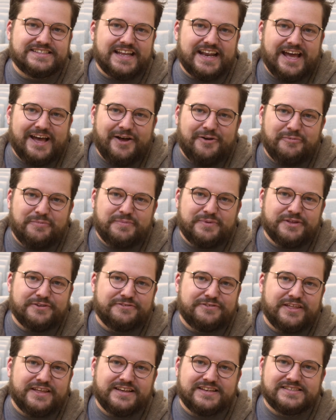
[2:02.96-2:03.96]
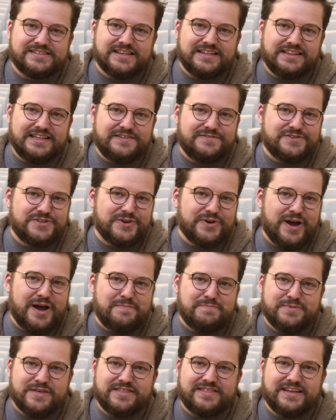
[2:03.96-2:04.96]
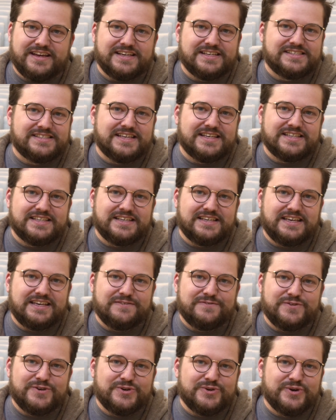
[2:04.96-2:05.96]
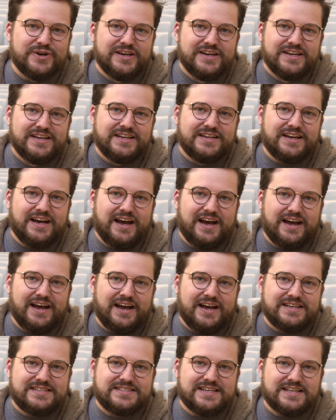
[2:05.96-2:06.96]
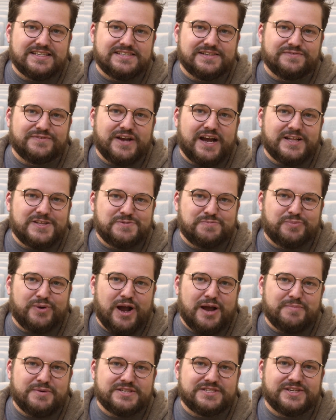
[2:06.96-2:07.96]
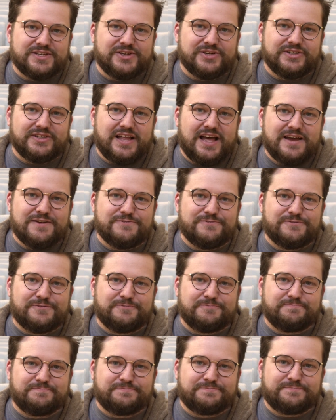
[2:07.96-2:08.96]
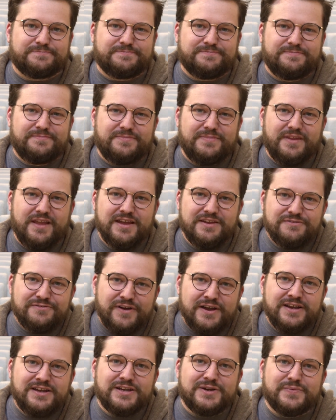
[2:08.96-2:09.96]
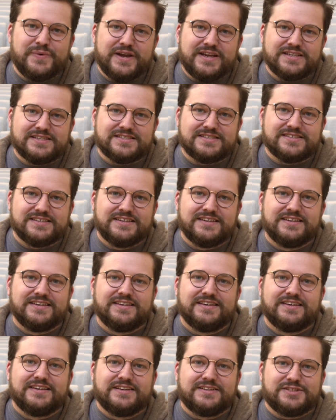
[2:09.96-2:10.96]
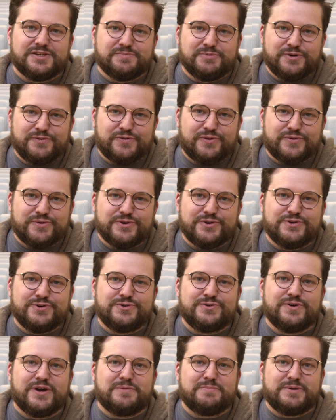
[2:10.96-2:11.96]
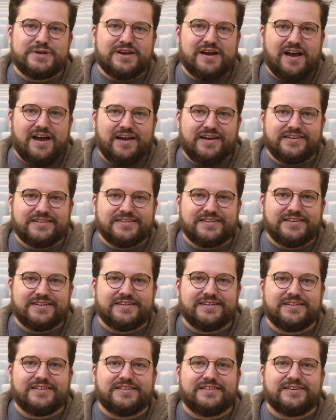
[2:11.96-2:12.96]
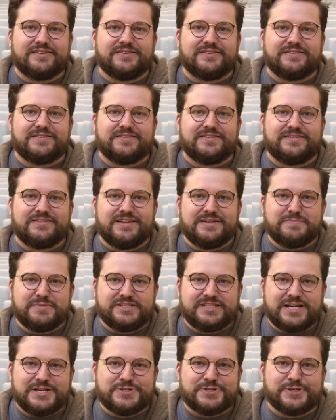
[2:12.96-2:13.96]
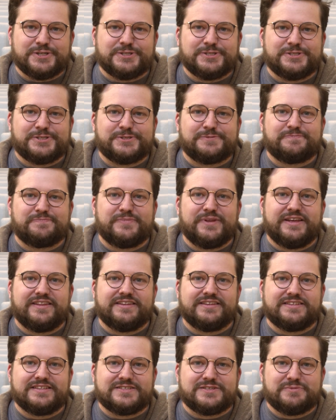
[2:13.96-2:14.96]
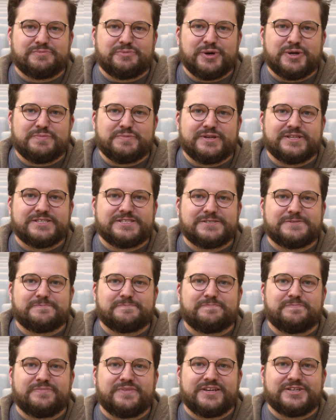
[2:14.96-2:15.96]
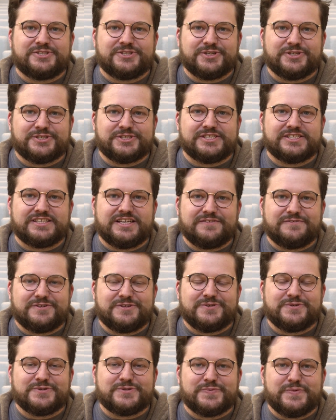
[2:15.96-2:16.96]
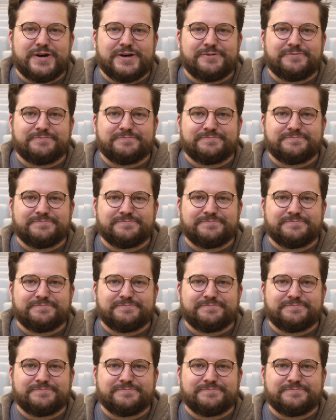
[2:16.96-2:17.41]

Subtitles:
that help, the things that lift you up, the things that give you a sense of God's promise in your life, and finding ways to move through and beyond the limitations and the disappointments that church has given you as well.